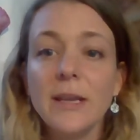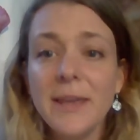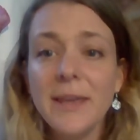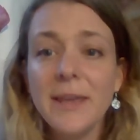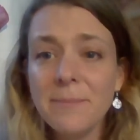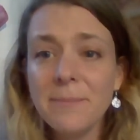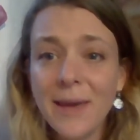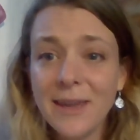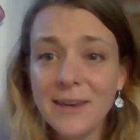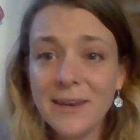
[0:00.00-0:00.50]

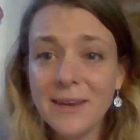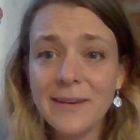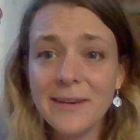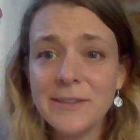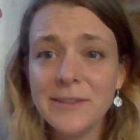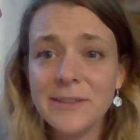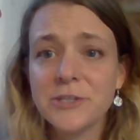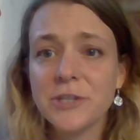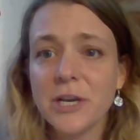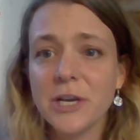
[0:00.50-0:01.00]
Embedded
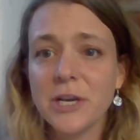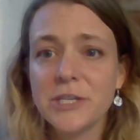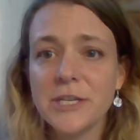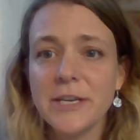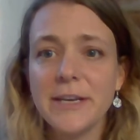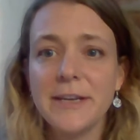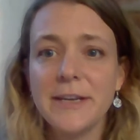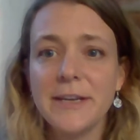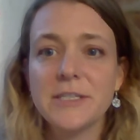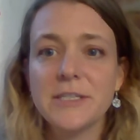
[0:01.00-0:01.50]

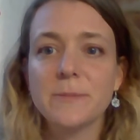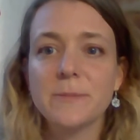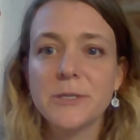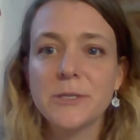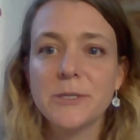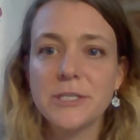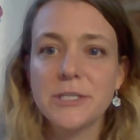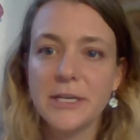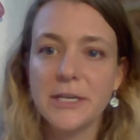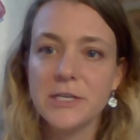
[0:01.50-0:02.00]
instruction is a
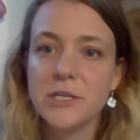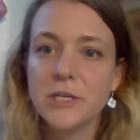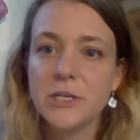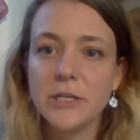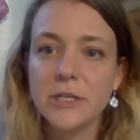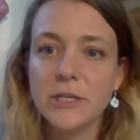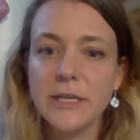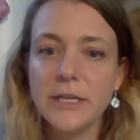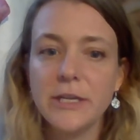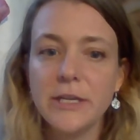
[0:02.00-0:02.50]

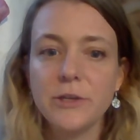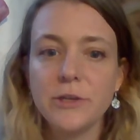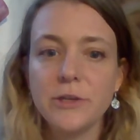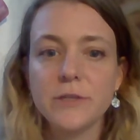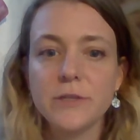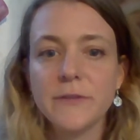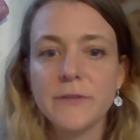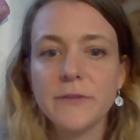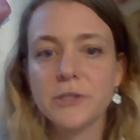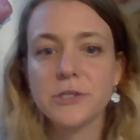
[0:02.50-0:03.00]
particularly
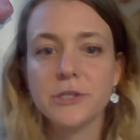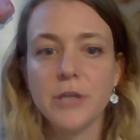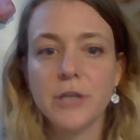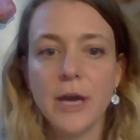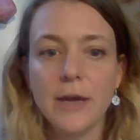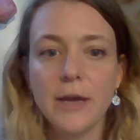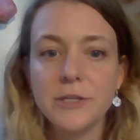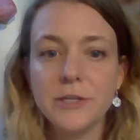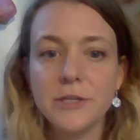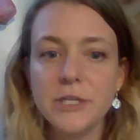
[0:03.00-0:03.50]
useful
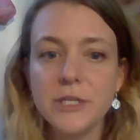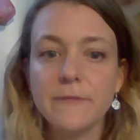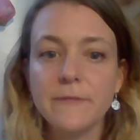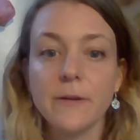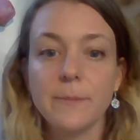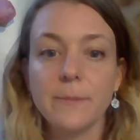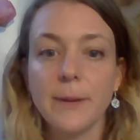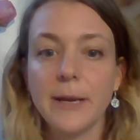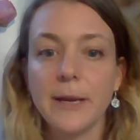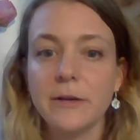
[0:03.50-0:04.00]
strategy
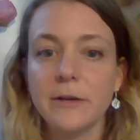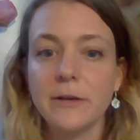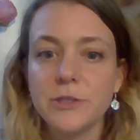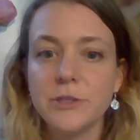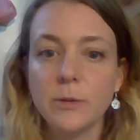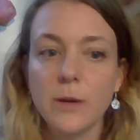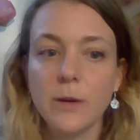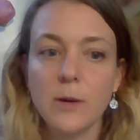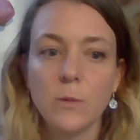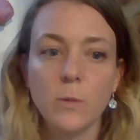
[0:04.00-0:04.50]
for parents
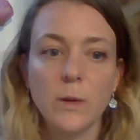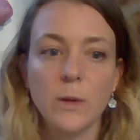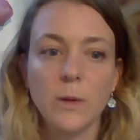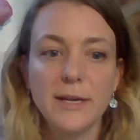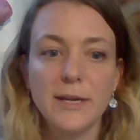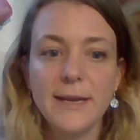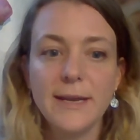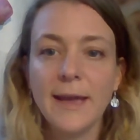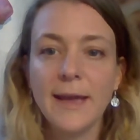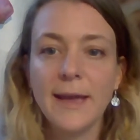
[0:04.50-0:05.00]
who are
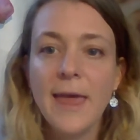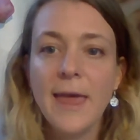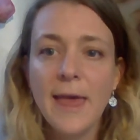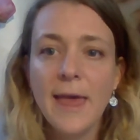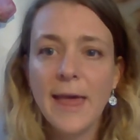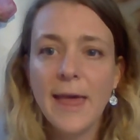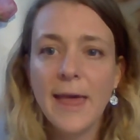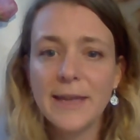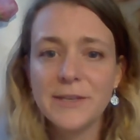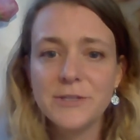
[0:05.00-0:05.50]
working
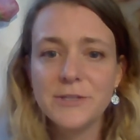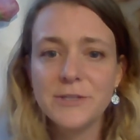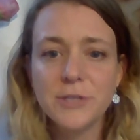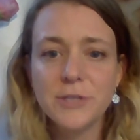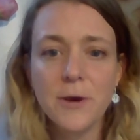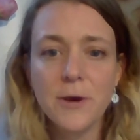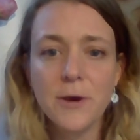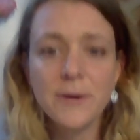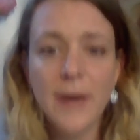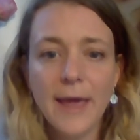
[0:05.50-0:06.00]
and
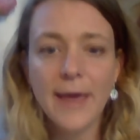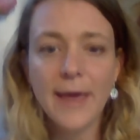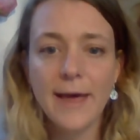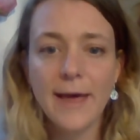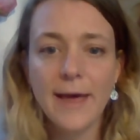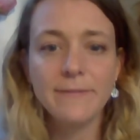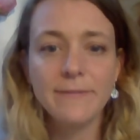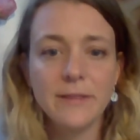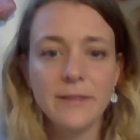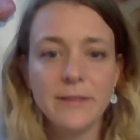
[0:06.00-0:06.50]
don't
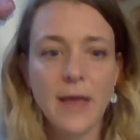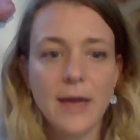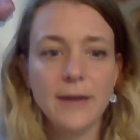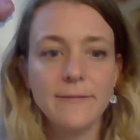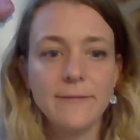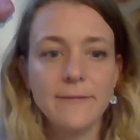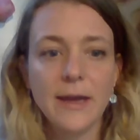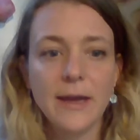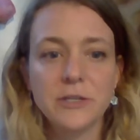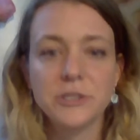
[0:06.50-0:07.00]
have a lot
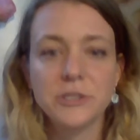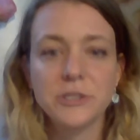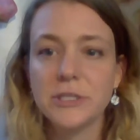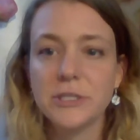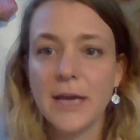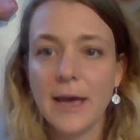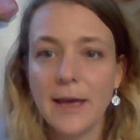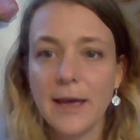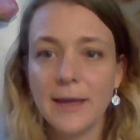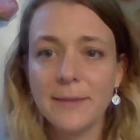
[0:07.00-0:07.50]
of extra
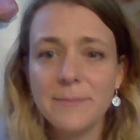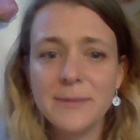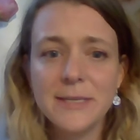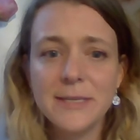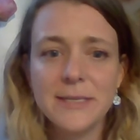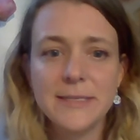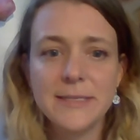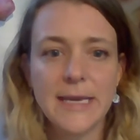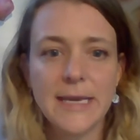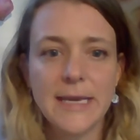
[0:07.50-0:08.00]
time
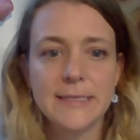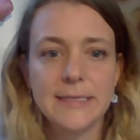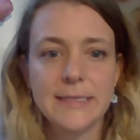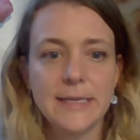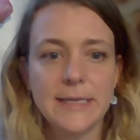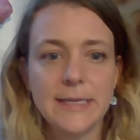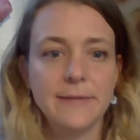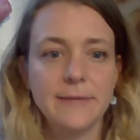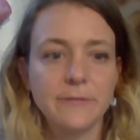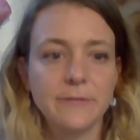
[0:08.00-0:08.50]
to
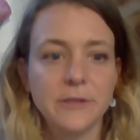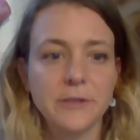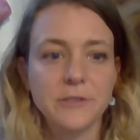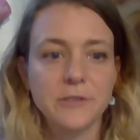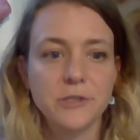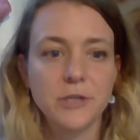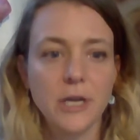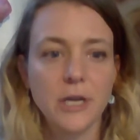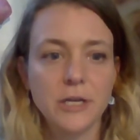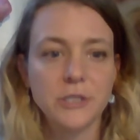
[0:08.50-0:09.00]
designate for
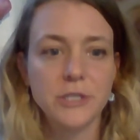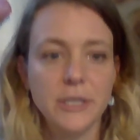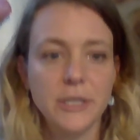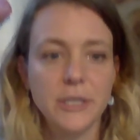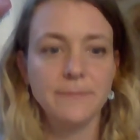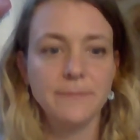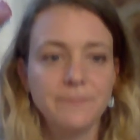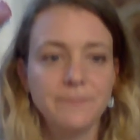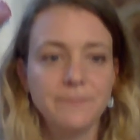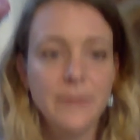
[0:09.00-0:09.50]

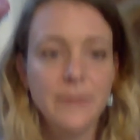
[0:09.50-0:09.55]
instruction.